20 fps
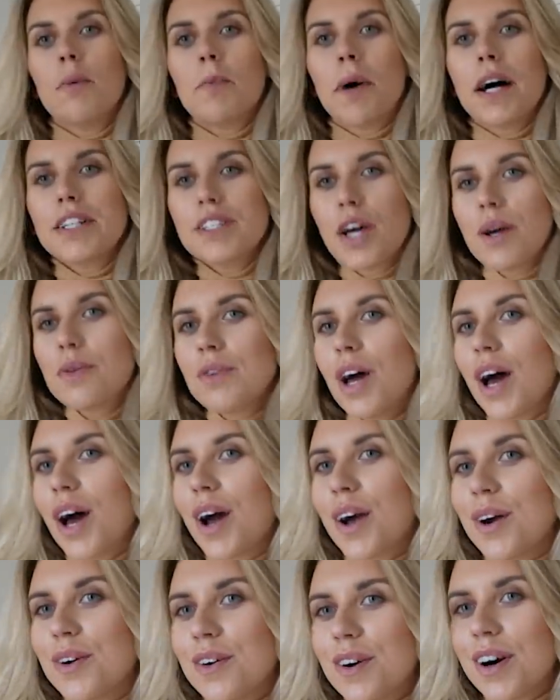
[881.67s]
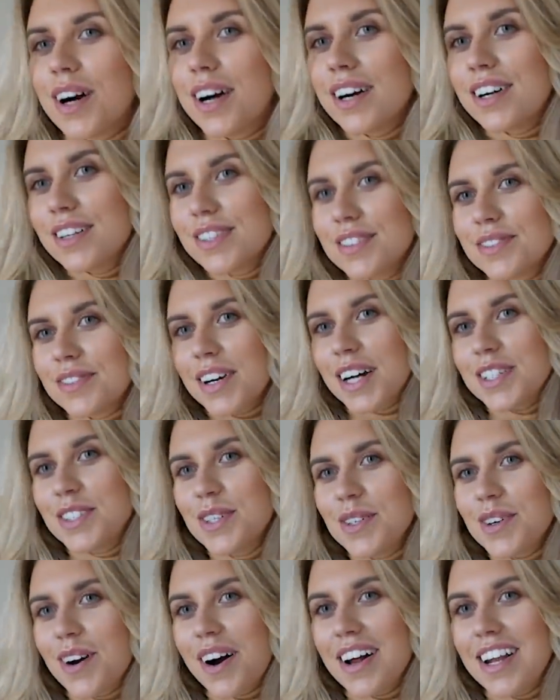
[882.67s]
but I don't know, I
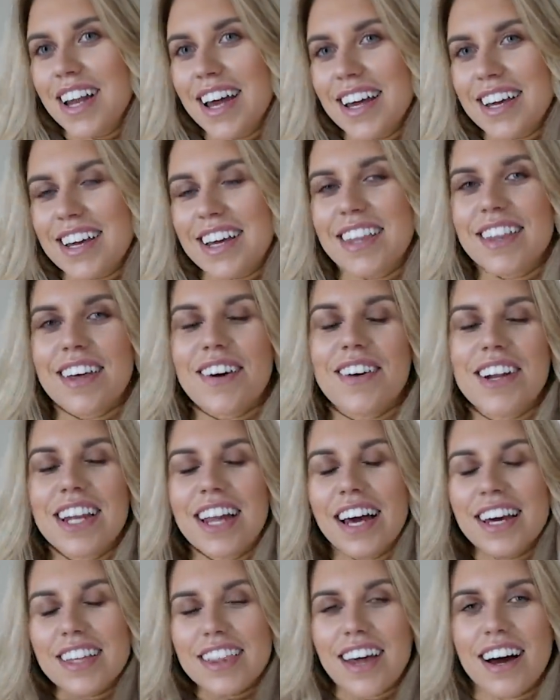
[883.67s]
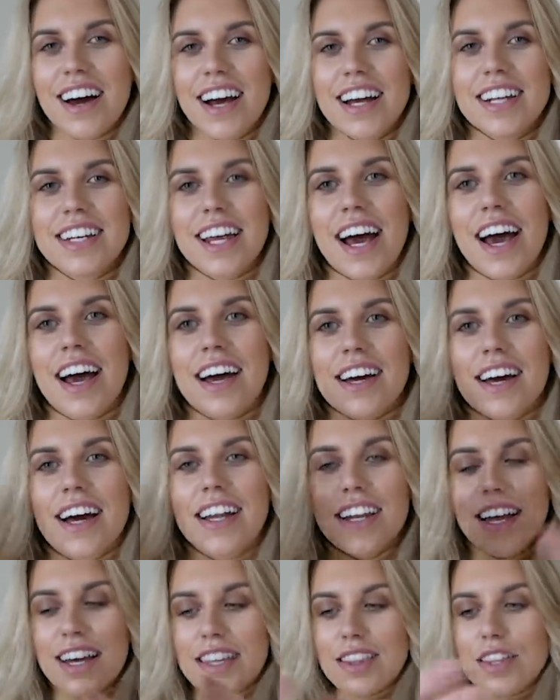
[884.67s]
do quite like it though. I like the high neck, I
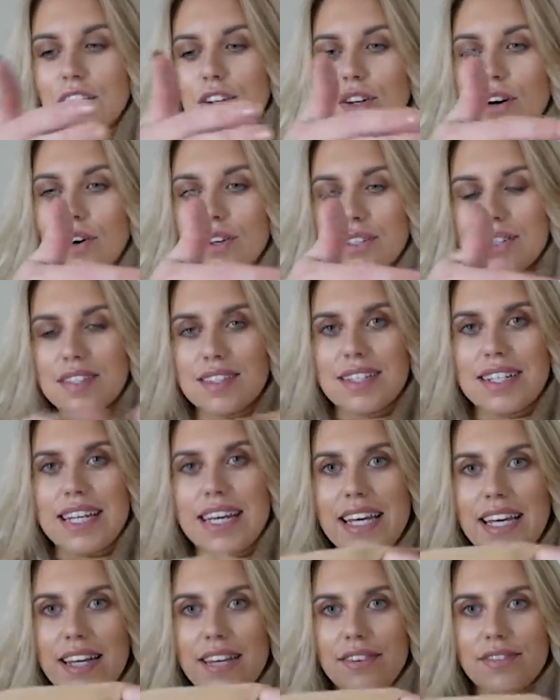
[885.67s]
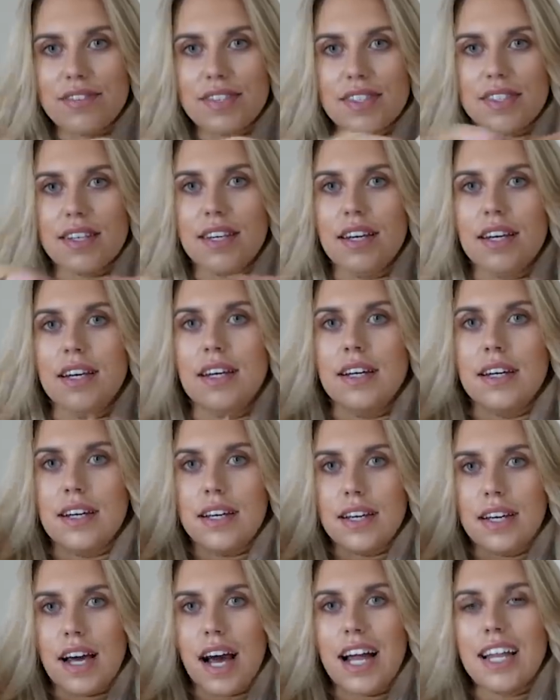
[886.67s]
like the long sleeves,
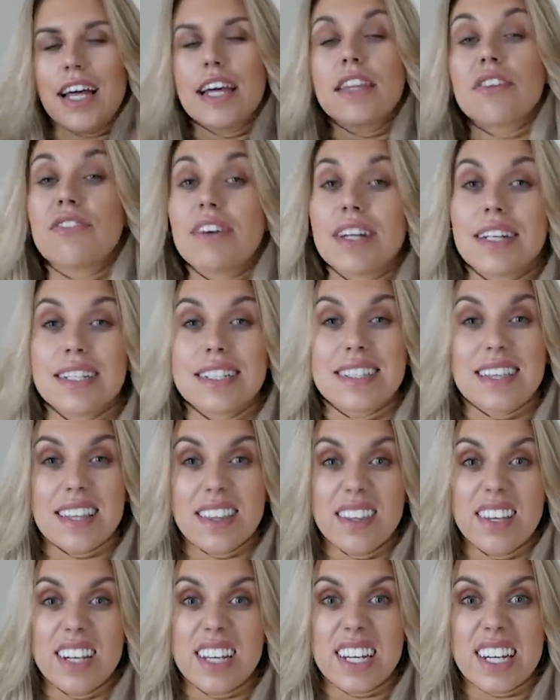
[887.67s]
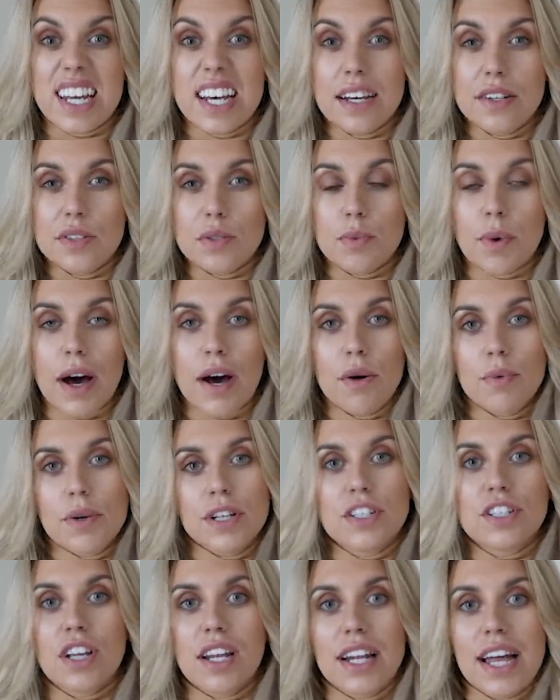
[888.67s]
I like the fact that it's a thinner knit as well,
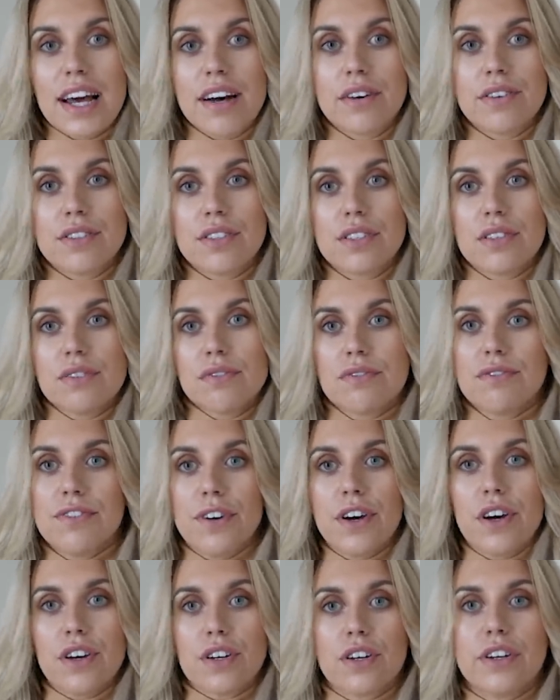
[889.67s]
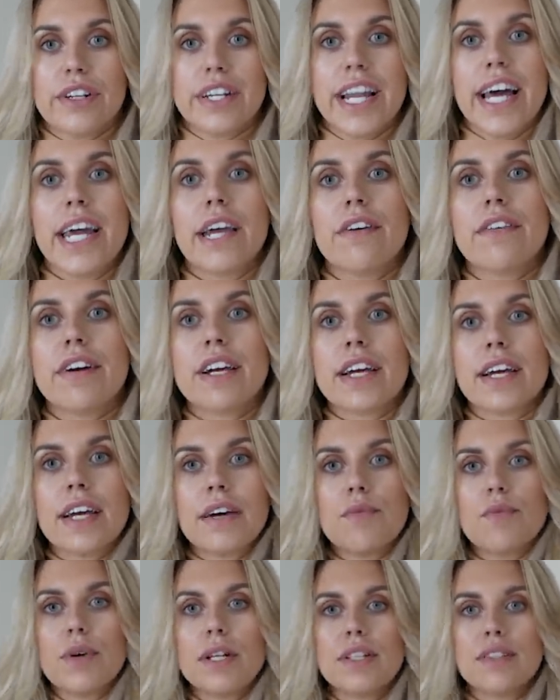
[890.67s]
which allows for a good layering
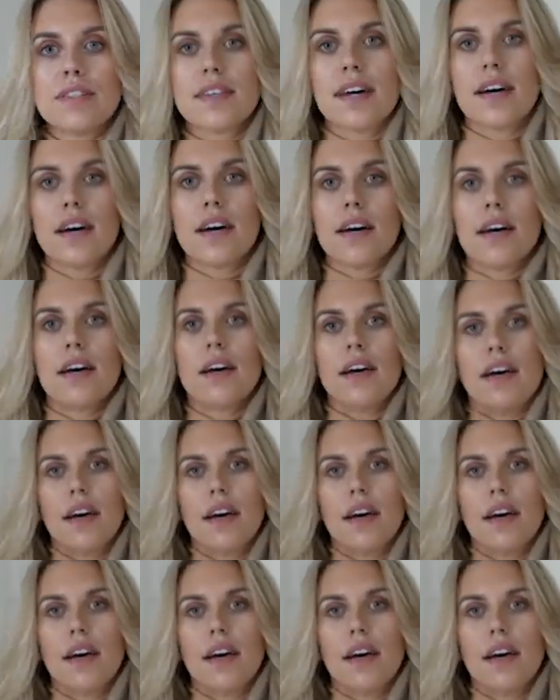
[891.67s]
in winter.